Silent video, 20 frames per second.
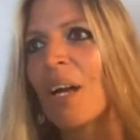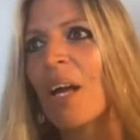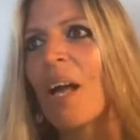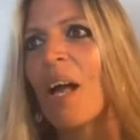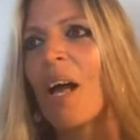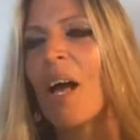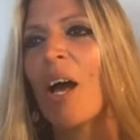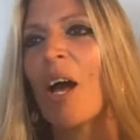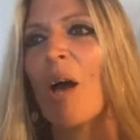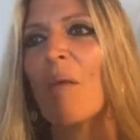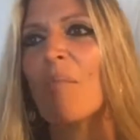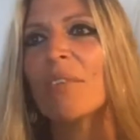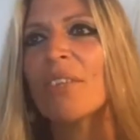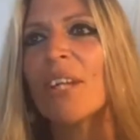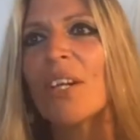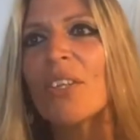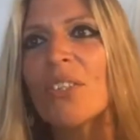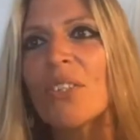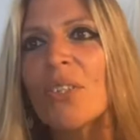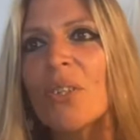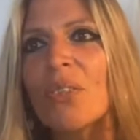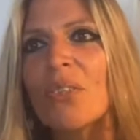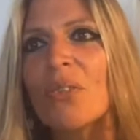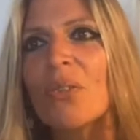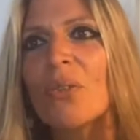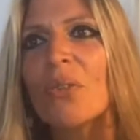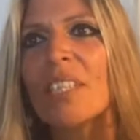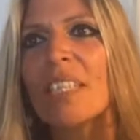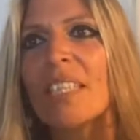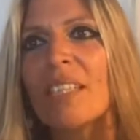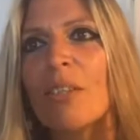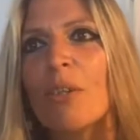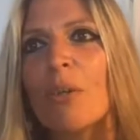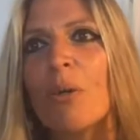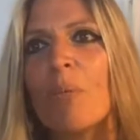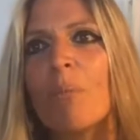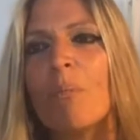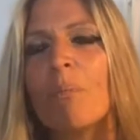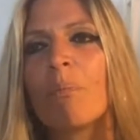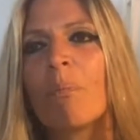But also, you see,
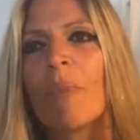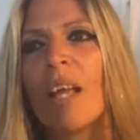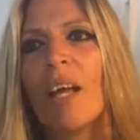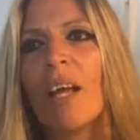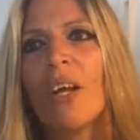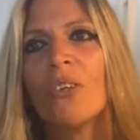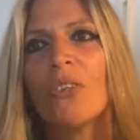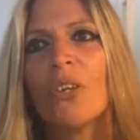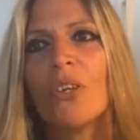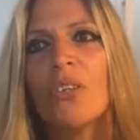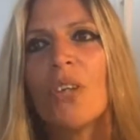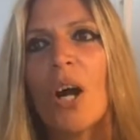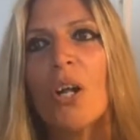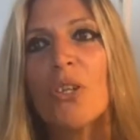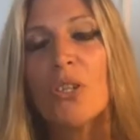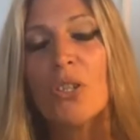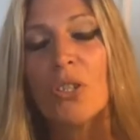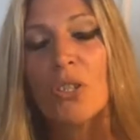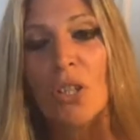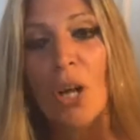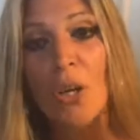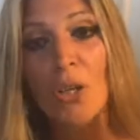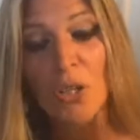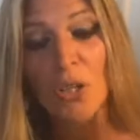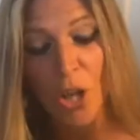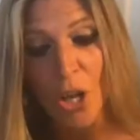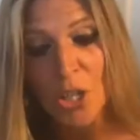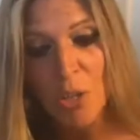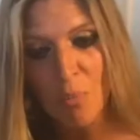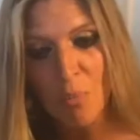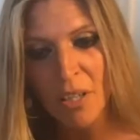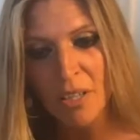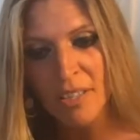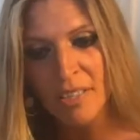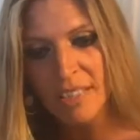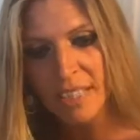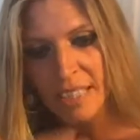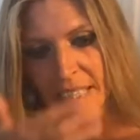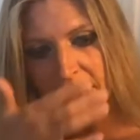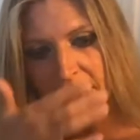the
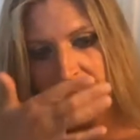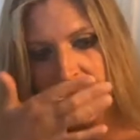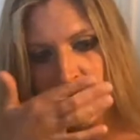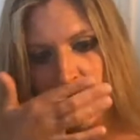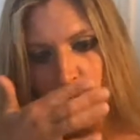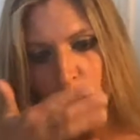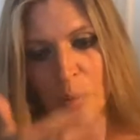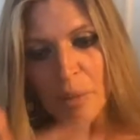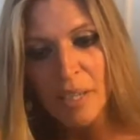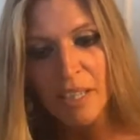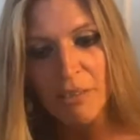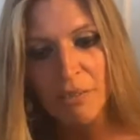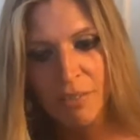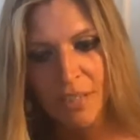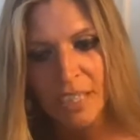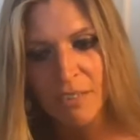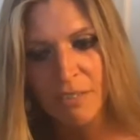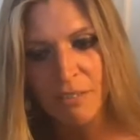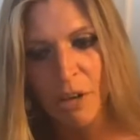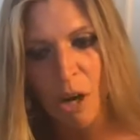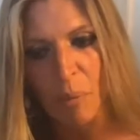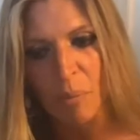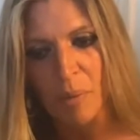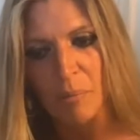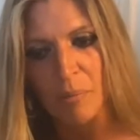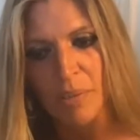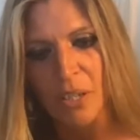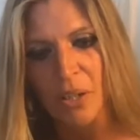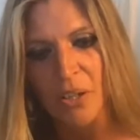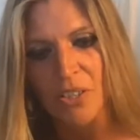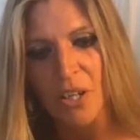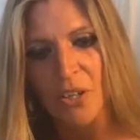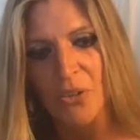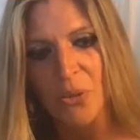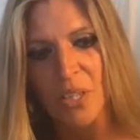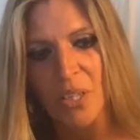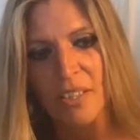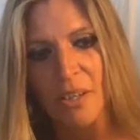non-judgment is still a big thing for me because also it's a